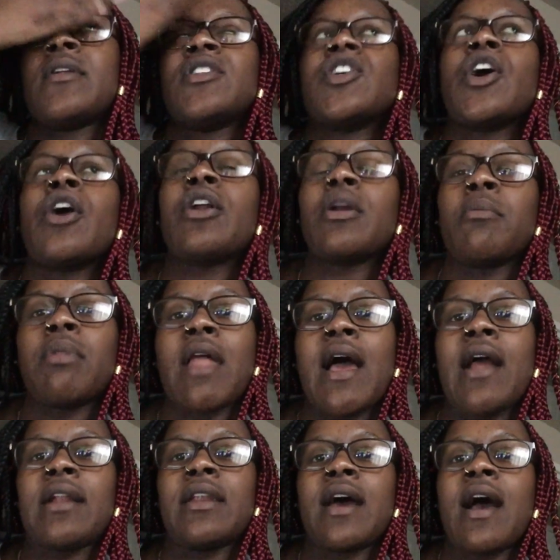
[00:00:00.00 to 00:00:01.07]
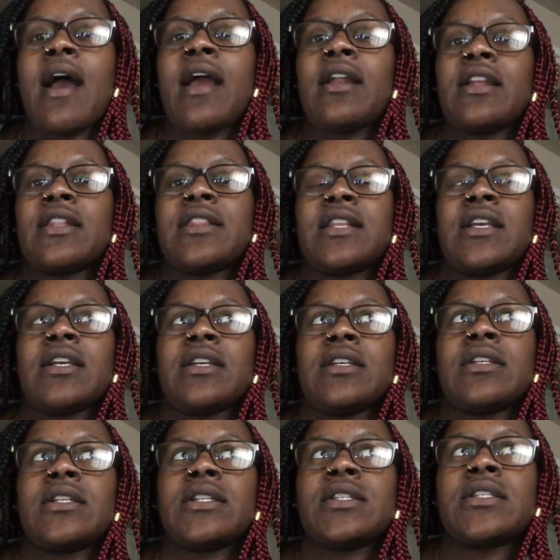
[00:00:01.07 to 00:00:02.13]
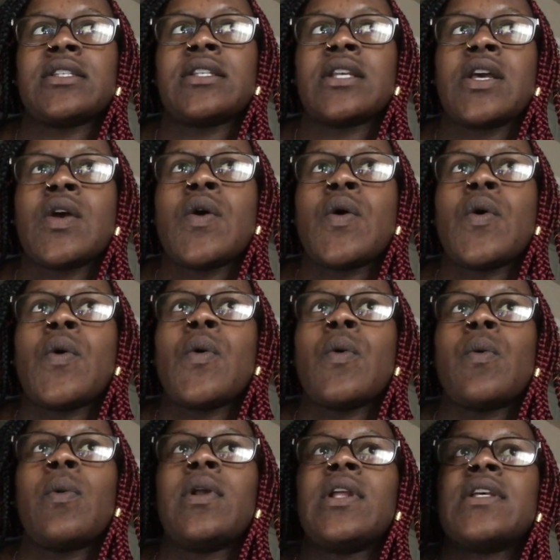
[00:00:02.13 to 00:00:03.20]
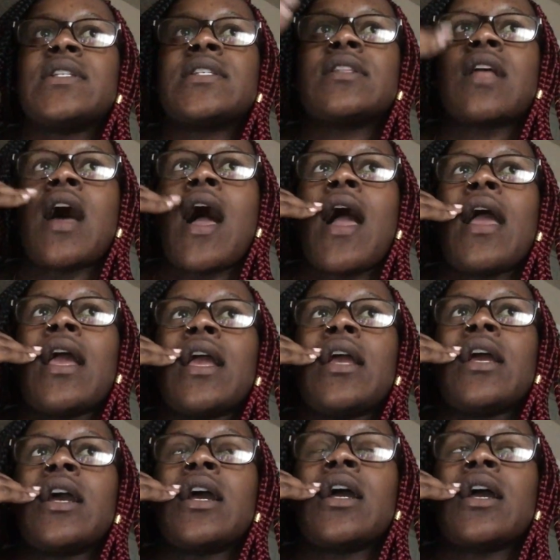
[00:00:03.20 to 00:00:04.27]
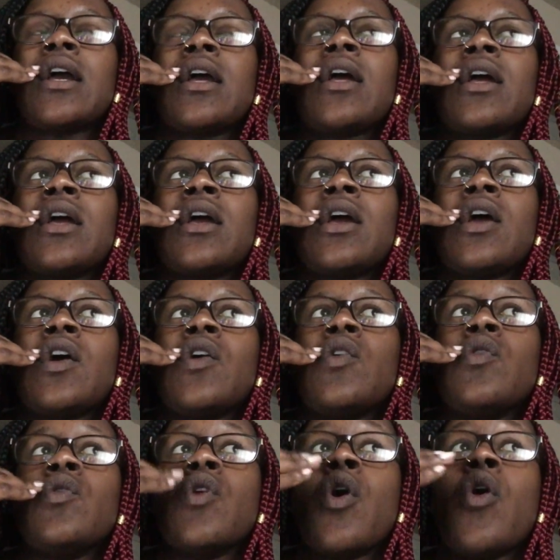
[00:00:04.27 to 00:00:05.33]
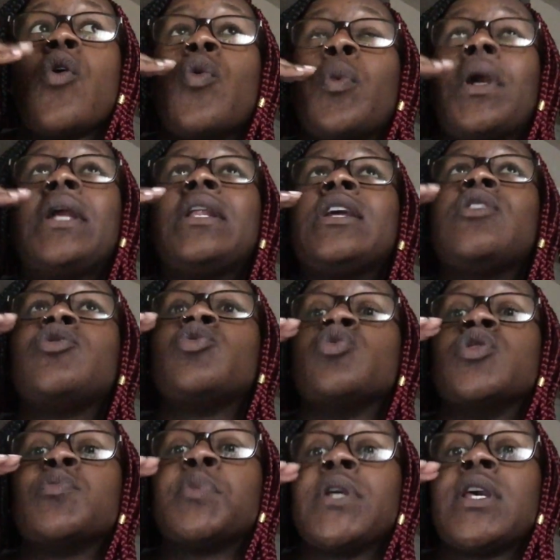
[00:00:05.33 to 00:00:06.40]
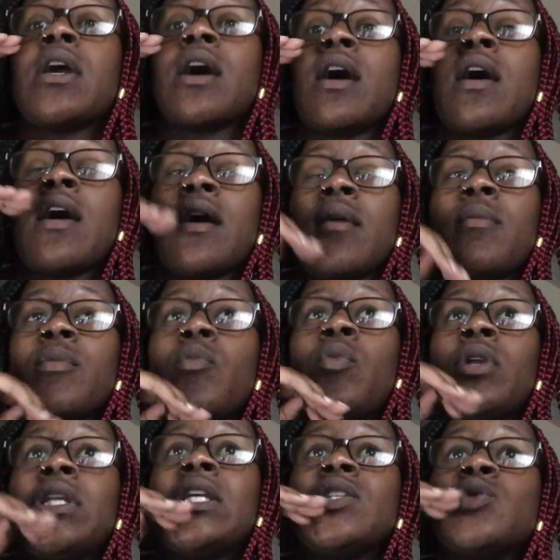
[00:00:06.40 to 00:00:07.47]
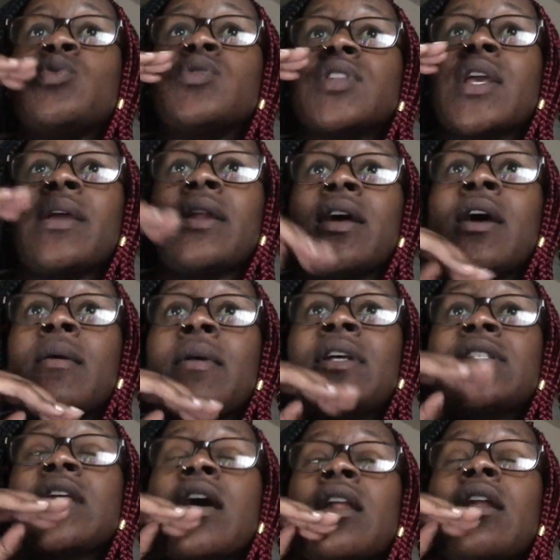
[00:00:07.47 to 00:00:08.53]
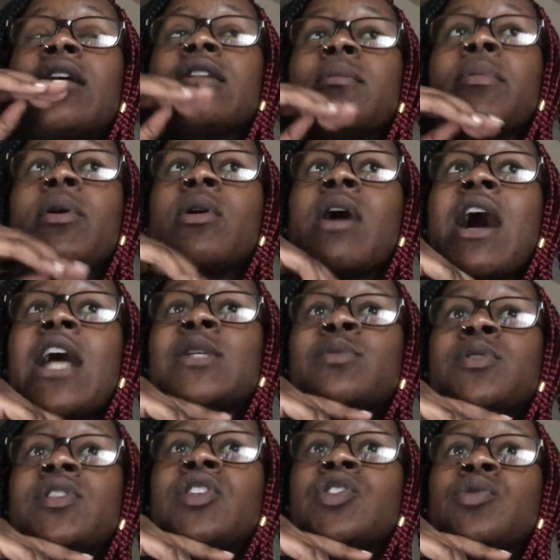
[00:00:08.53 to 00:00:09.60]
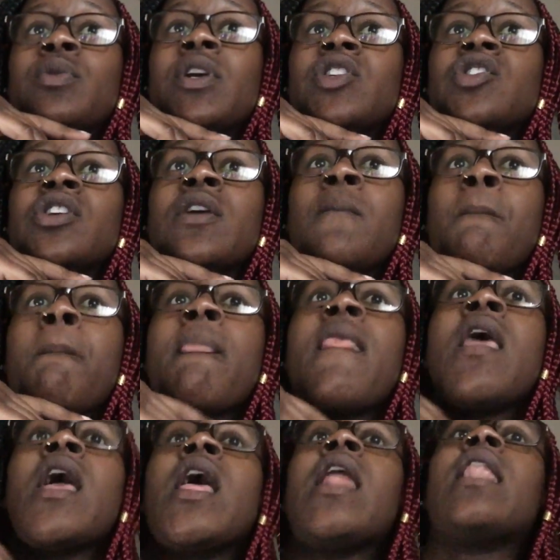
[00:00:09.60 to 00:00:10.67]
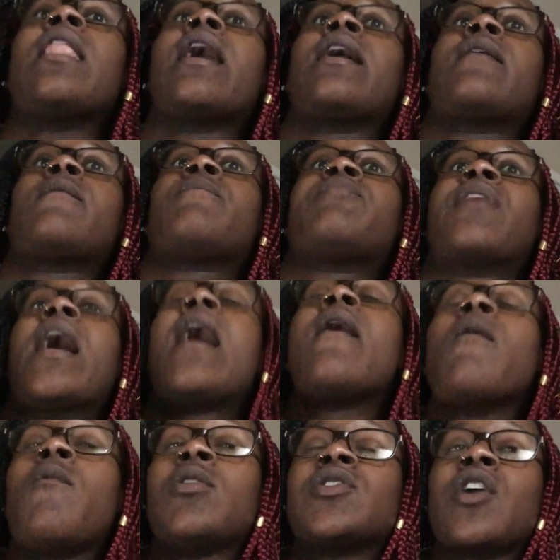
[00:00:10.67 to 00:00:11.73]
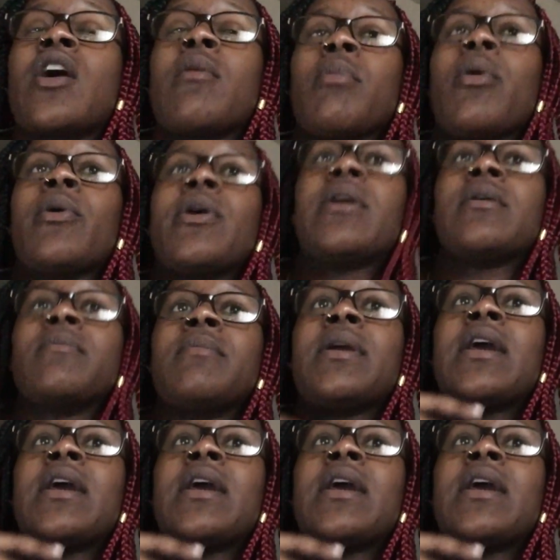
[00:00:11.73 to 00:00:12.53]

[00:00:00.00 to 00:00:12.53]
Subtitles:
and turn a blind eye to things. When it's like, no, we need to speak up. We need to stand up. That's kind of like the Bill Cosby situation. Like, that was heartbreaking